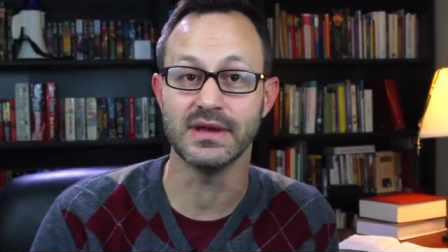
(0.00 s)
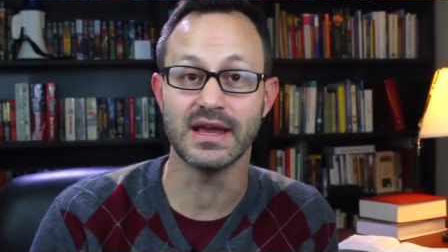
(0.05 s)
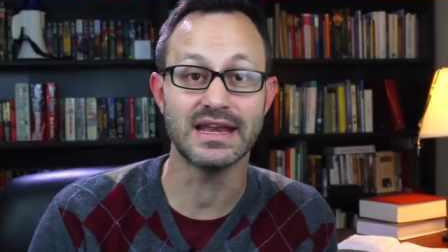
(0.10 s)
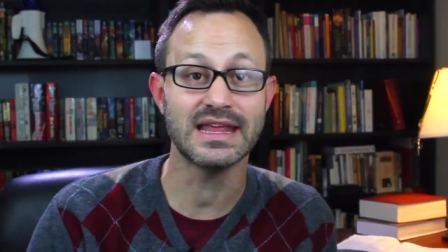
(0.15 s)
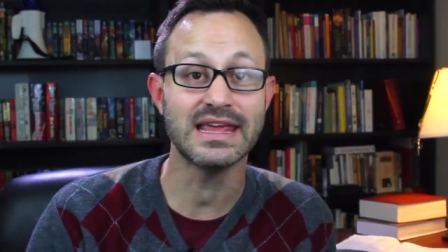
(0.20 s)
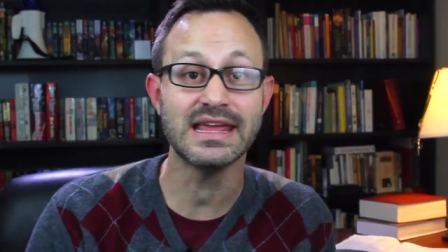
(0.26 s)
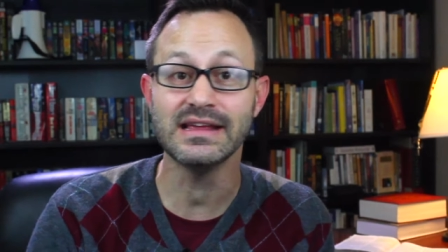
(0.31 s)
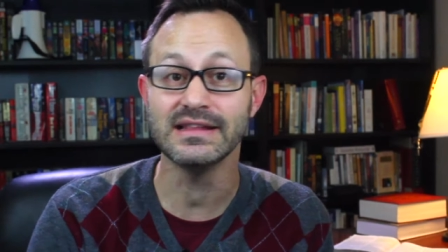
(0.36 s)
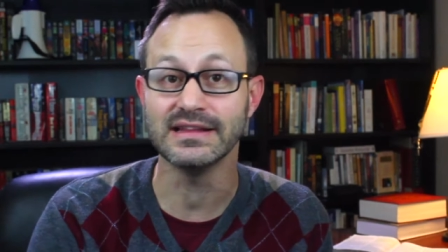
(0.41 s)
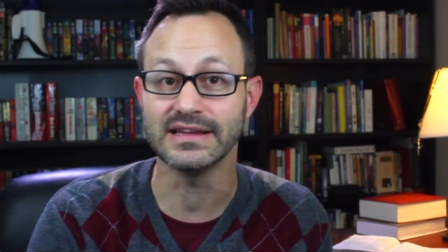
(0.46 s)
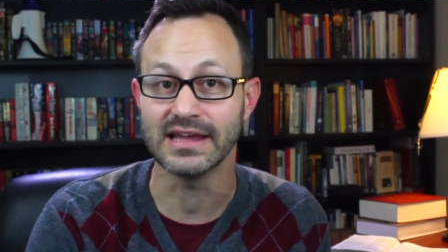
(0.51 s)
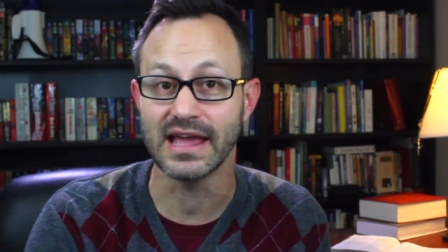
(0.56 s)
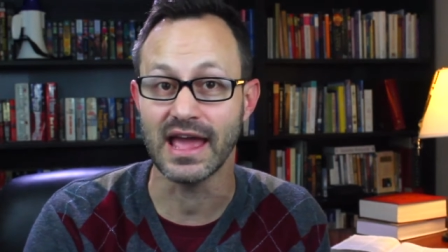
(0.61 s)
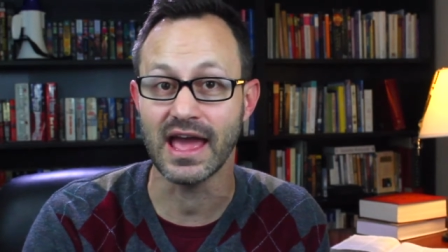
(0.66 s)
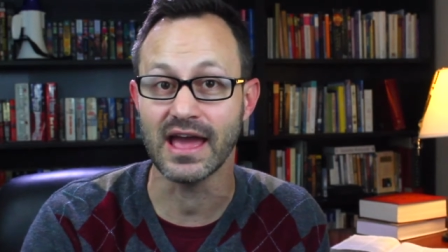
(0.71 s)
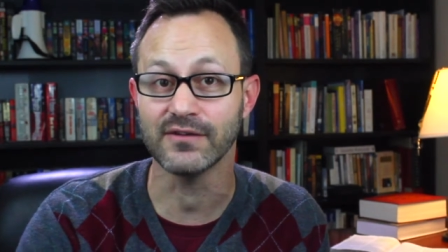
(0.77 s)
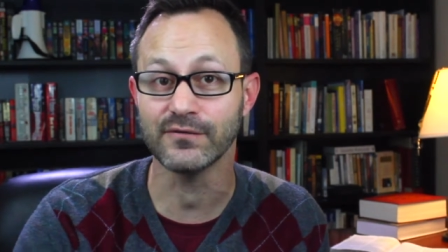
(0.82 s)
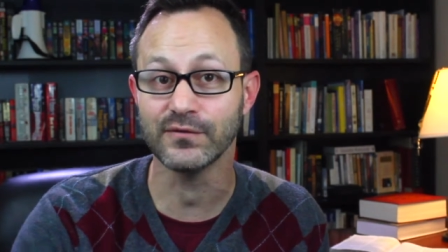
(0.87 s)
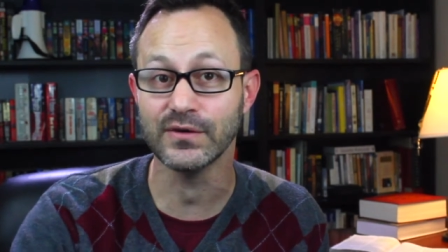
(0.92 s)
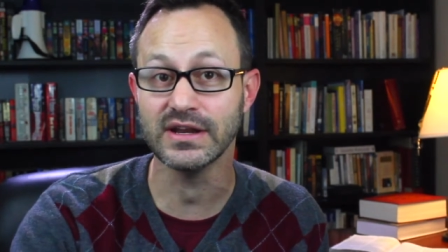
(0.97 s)
and healing
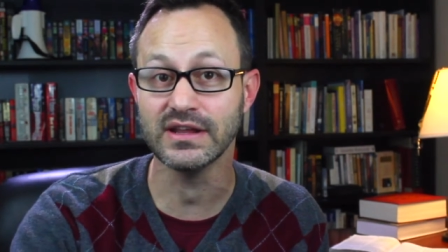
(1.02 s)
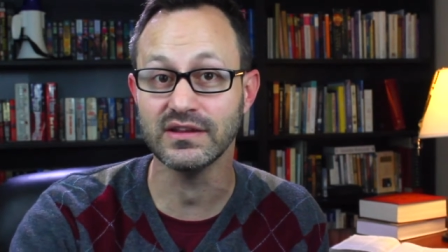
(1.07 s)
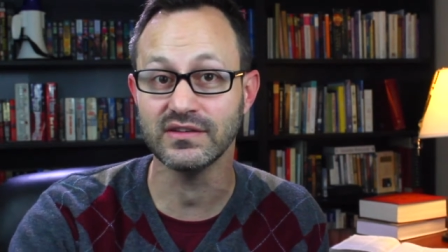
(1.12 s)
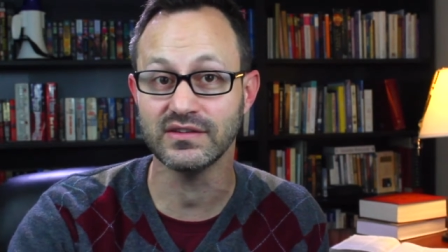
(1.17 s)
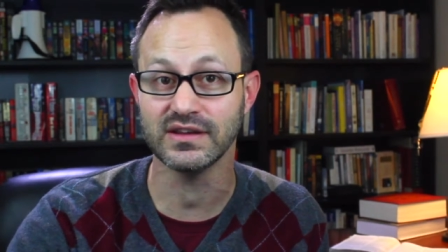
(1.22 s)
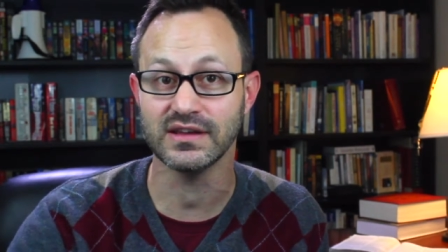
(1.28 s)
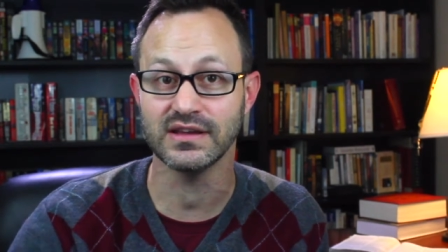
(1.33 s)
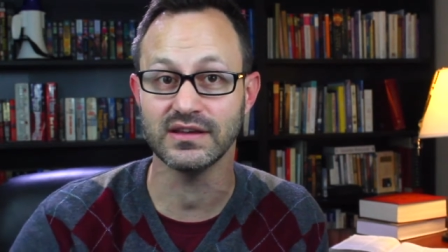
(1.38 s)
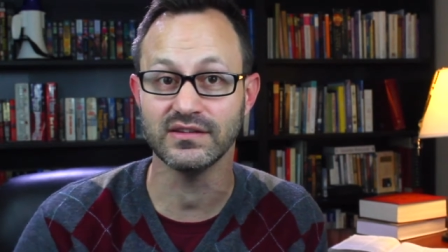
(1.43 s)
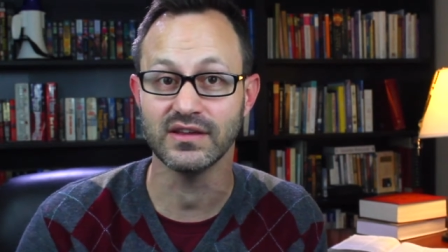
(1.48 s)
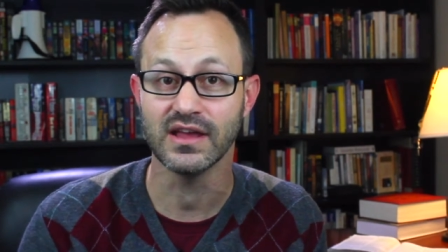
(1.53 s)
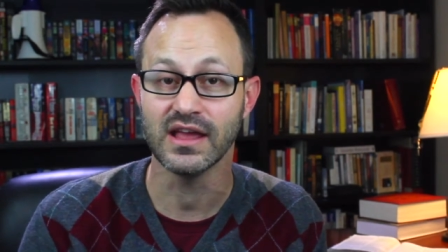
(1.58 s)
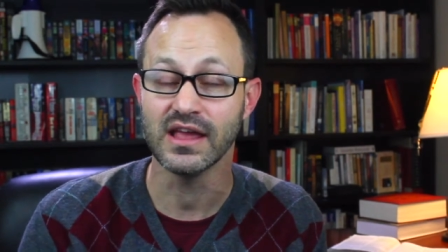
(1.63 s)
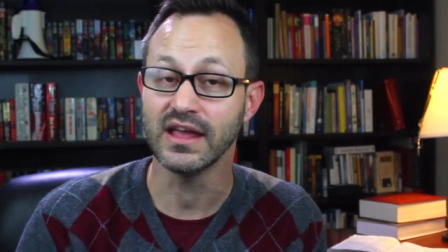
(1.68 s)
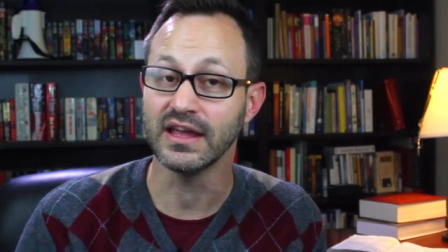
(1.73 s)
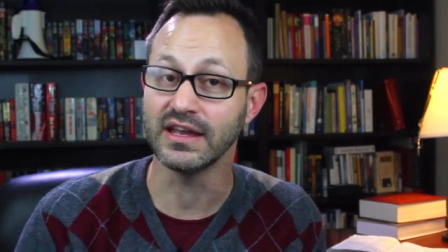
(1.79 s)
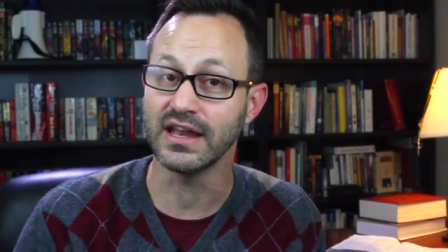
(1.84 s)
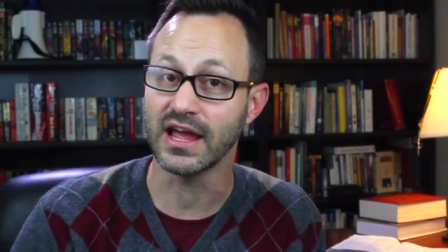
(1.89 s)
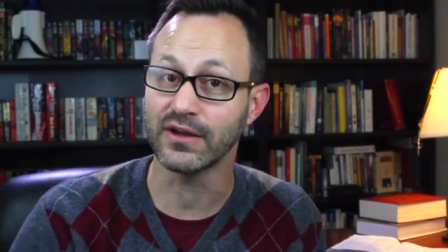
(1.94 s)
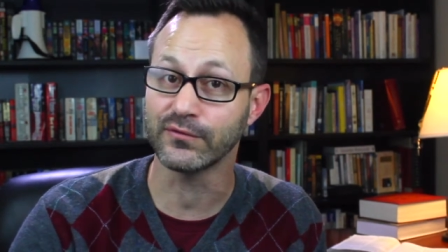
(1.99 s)
every disease
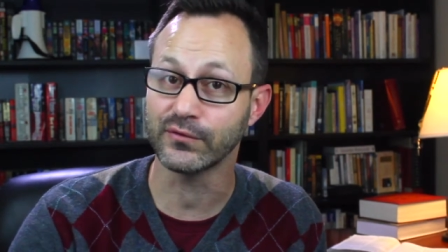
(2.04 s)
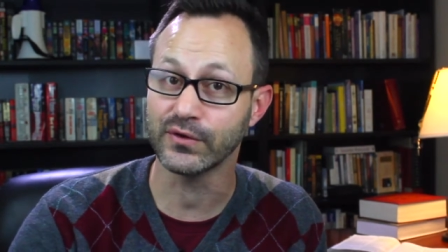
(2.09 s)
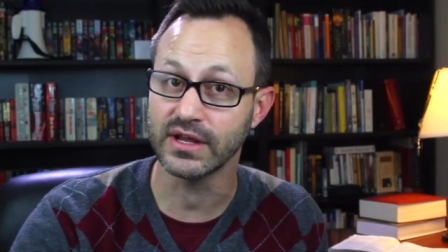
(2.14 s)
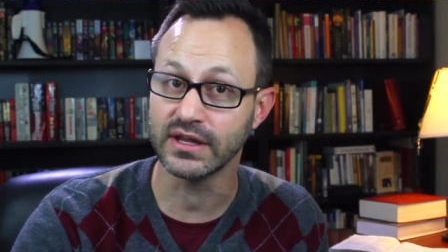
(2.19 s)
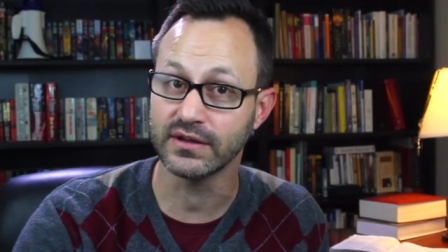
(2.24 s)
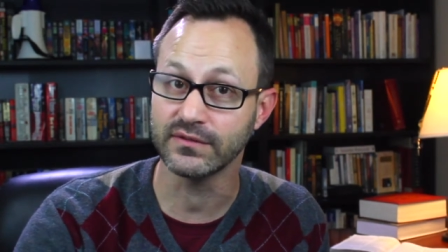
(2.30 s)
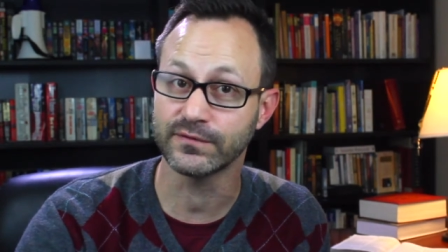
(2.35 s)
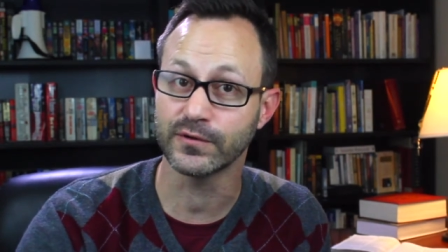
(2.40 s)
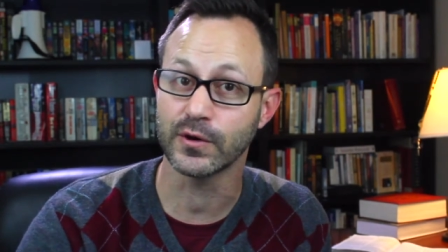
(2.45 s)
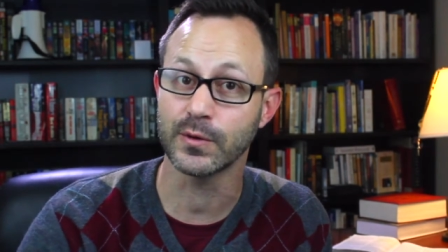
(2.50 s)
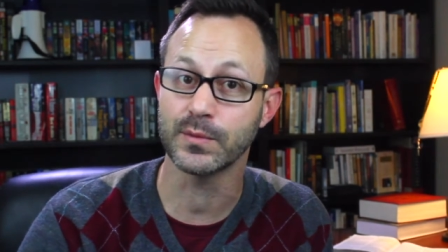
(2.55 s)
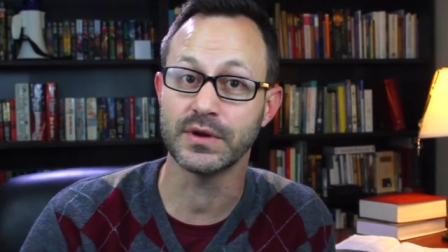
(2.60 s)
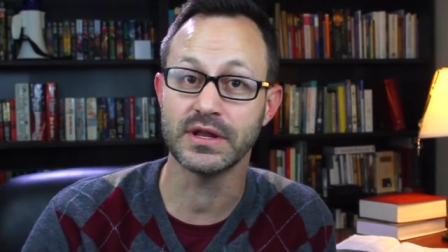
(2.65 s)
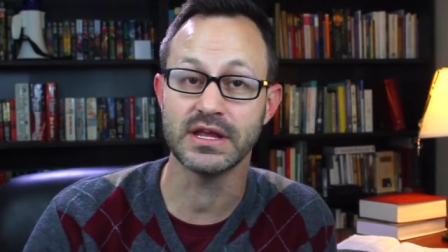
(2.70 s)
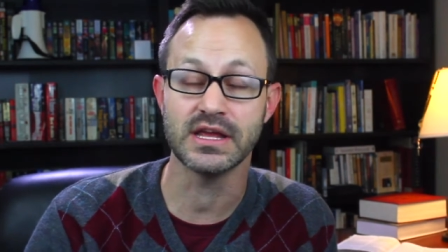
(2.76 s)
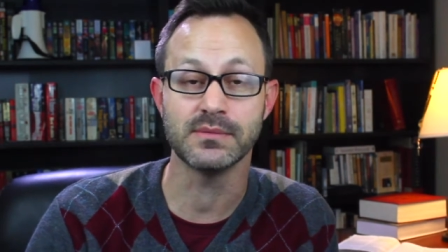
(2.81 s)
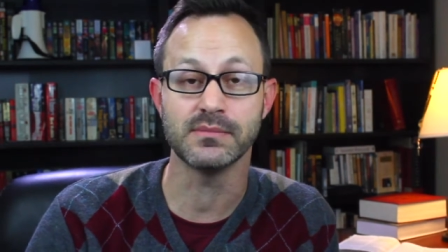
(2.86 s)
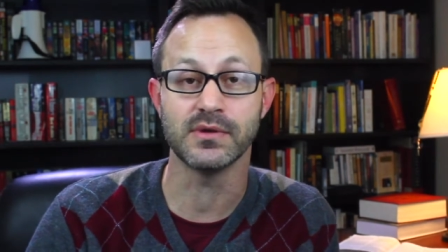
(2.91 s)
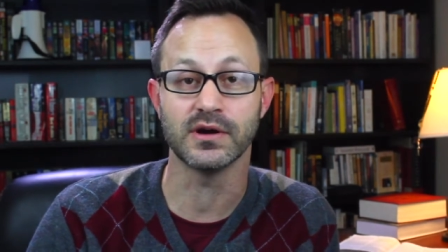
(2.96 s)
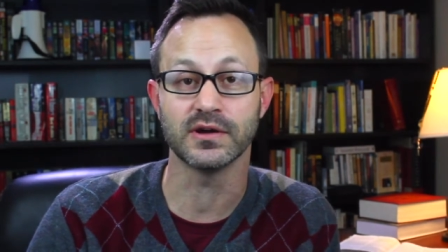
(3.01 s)
and every
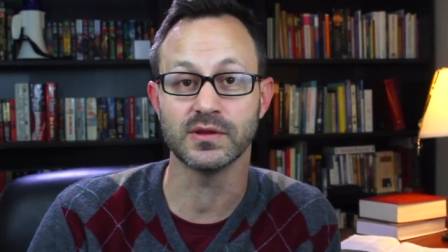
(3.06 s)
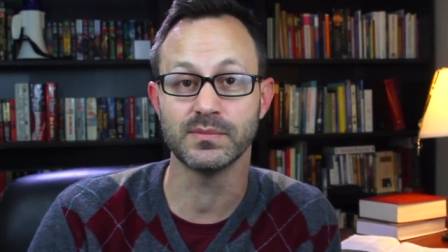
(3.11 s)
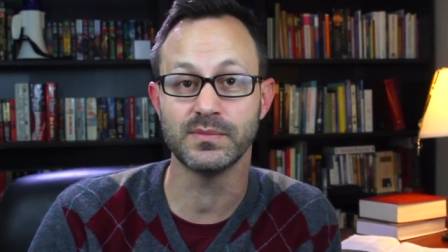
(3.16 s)
infirmity among the